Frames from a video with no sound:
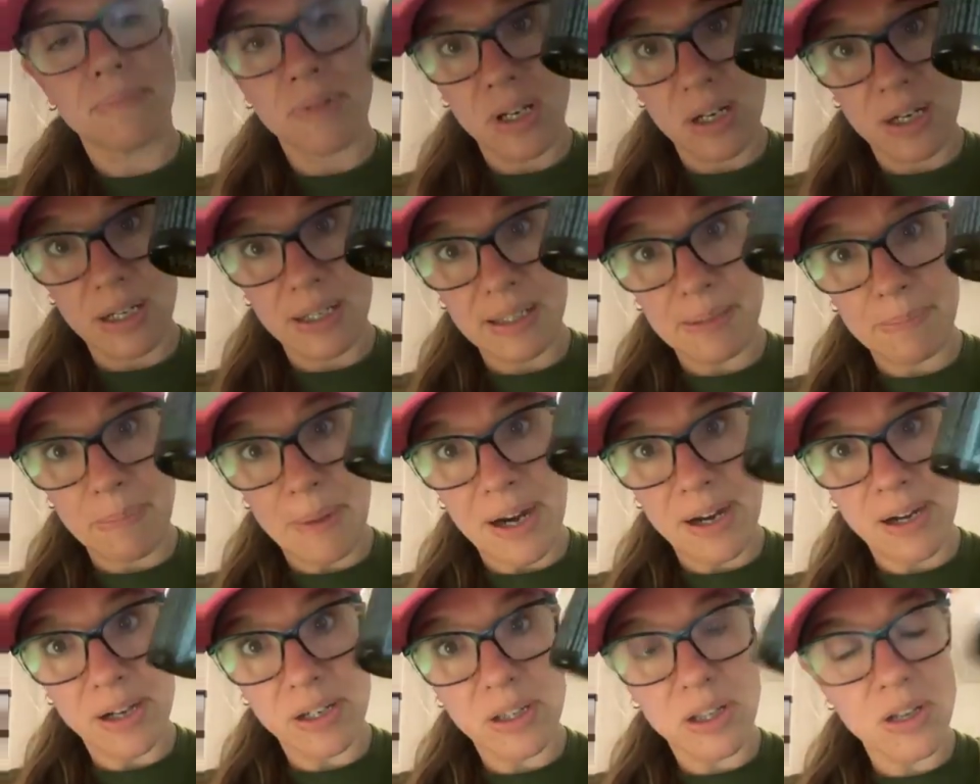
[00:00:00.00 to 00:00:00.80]
Not
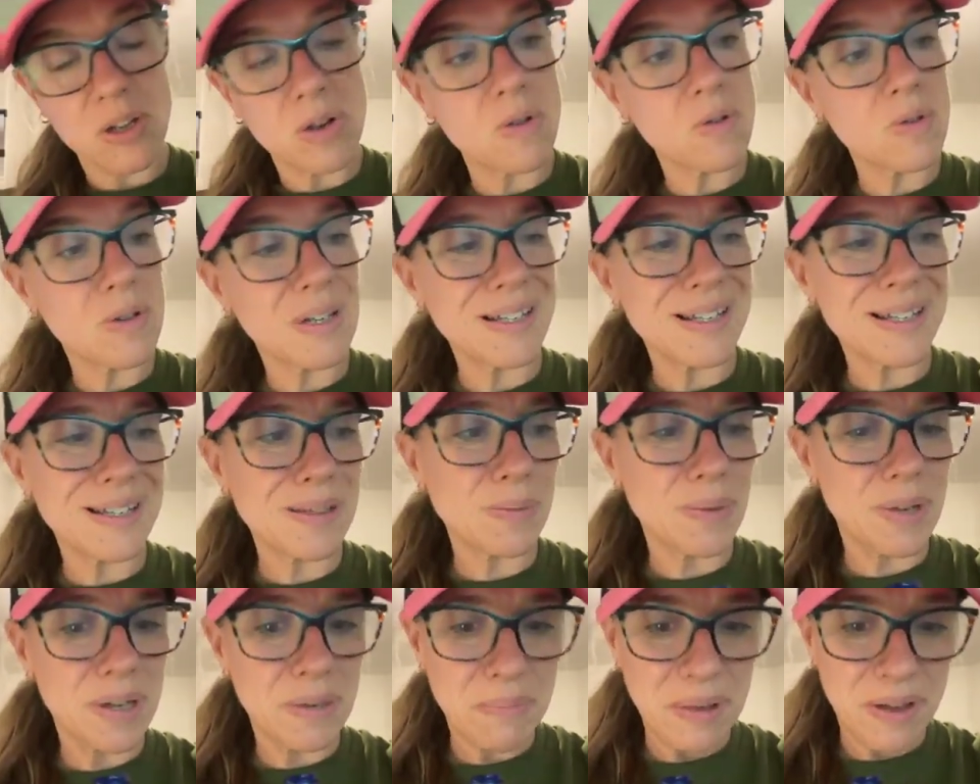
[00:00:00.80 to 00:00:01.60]
expired though, because
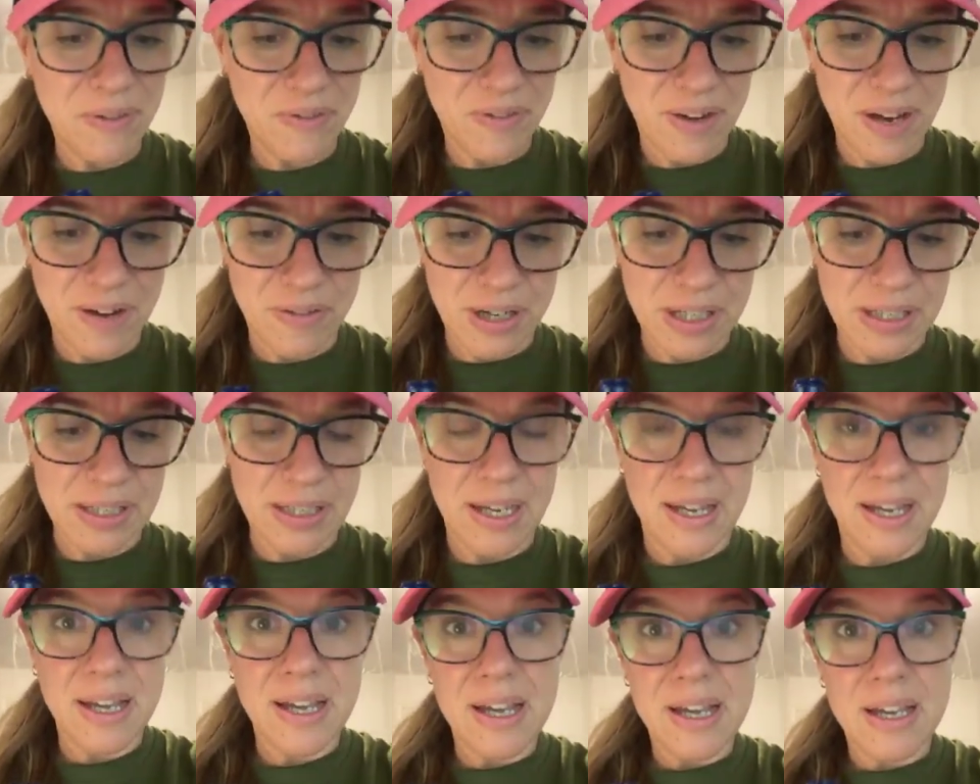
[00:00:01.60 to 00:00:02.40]
it's one of my favorites.